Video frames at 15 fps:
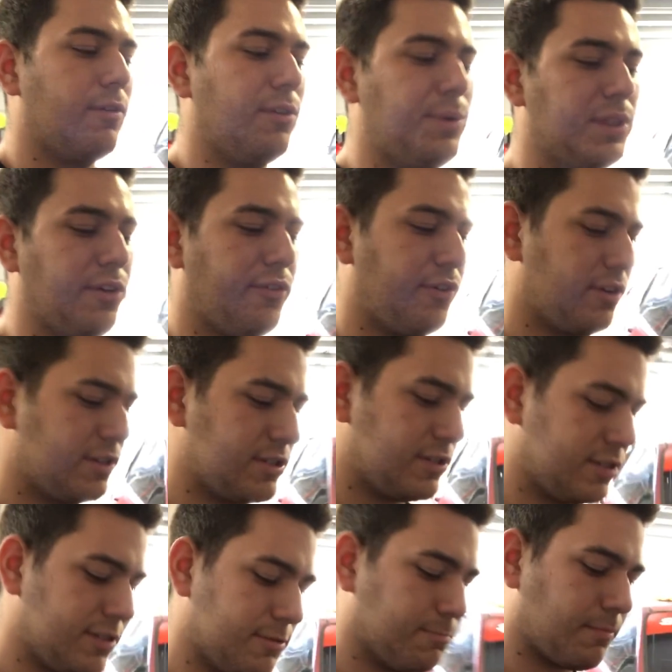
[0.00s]
With the
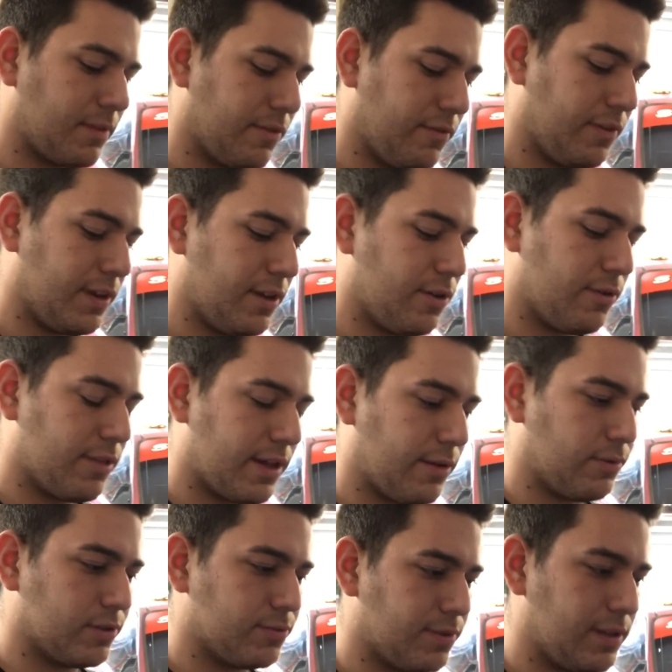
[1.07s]
first video that
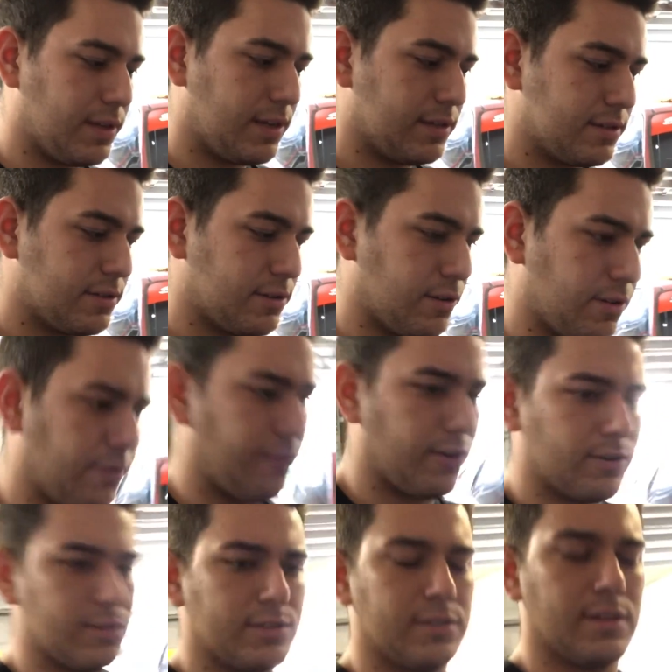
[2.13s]
was released, or the
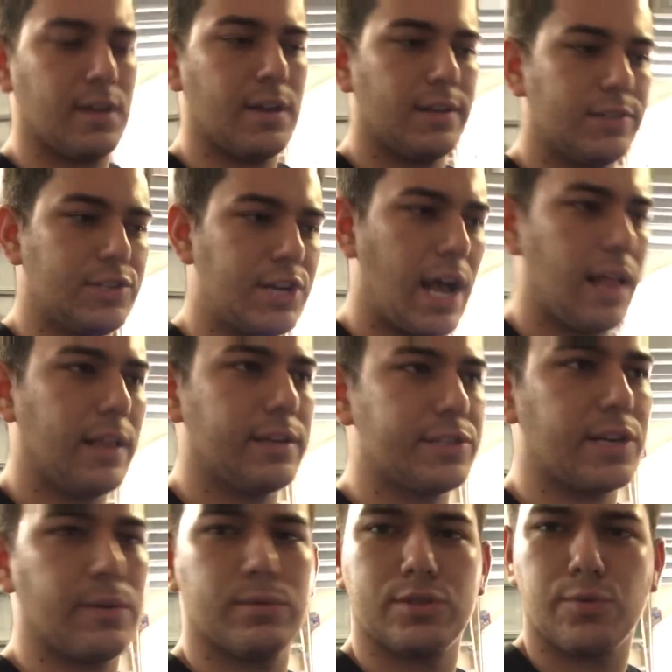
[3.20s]
first challenge
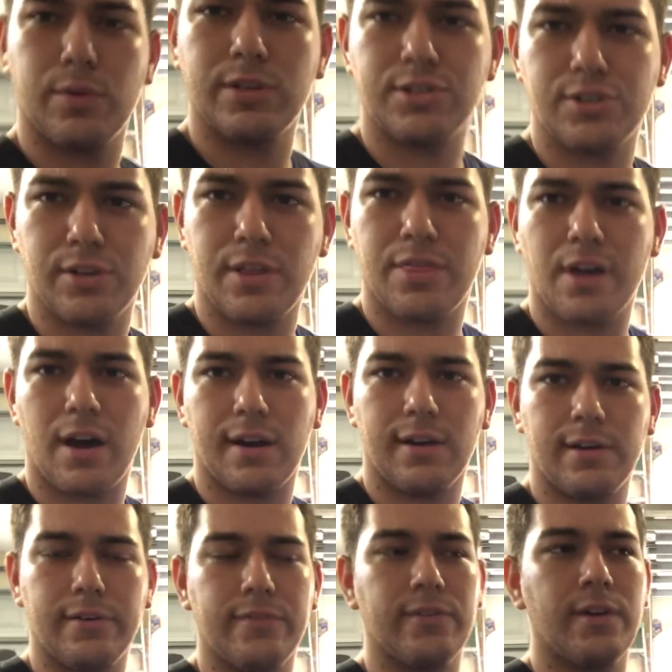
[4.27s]
that was originally thought
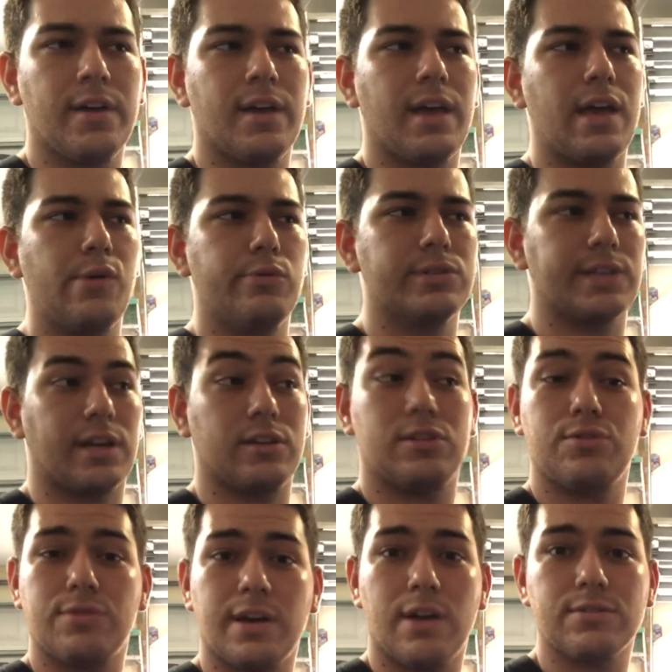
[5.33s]
of, it was like a
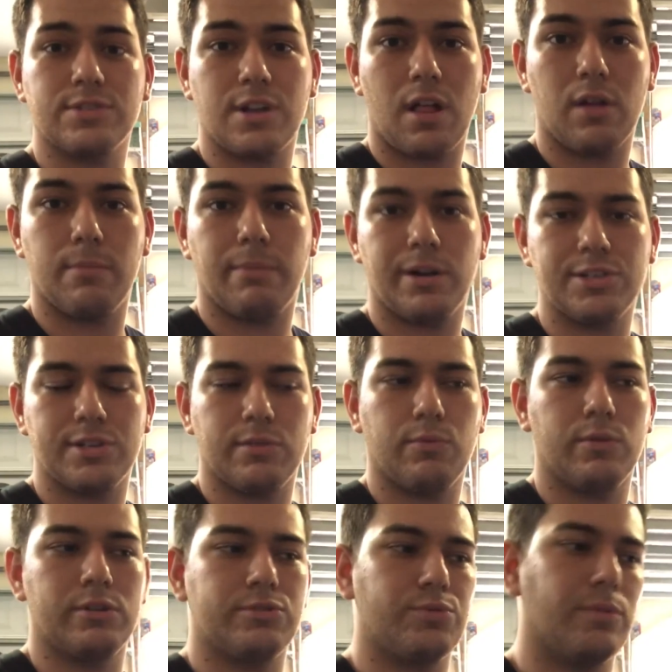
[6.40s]
$2,000 budget,
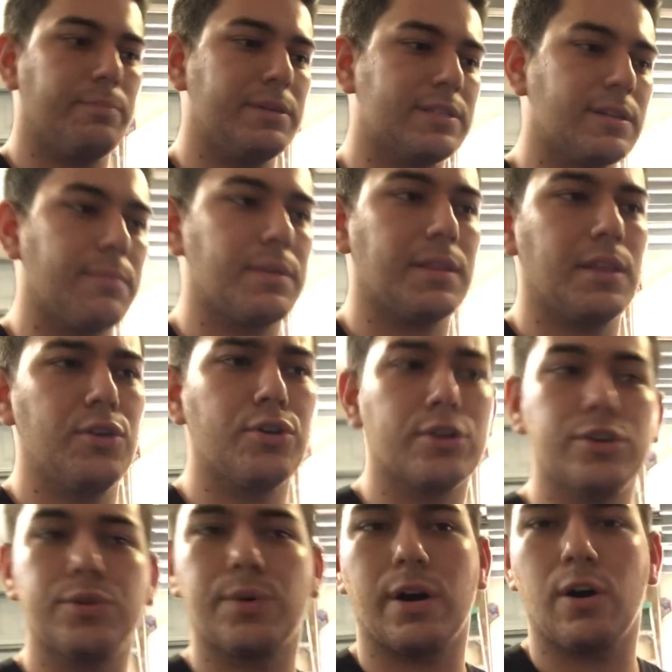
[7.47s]
which would be something that you
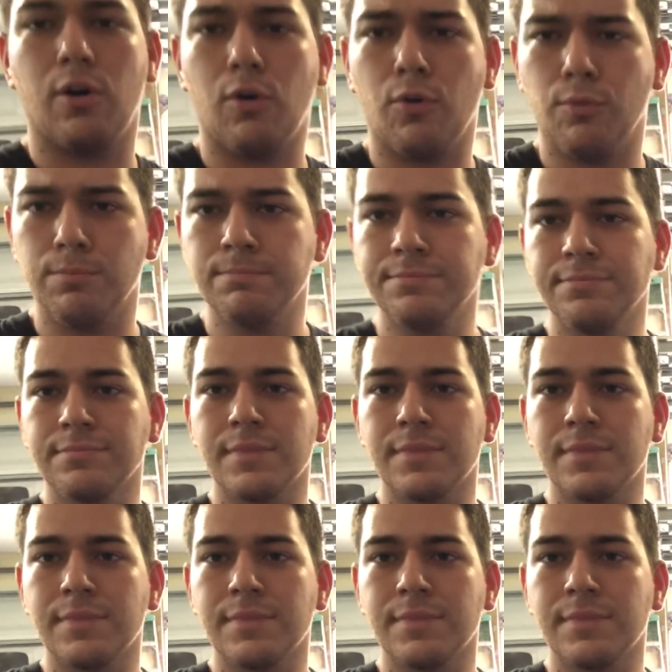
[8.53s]
could do at home.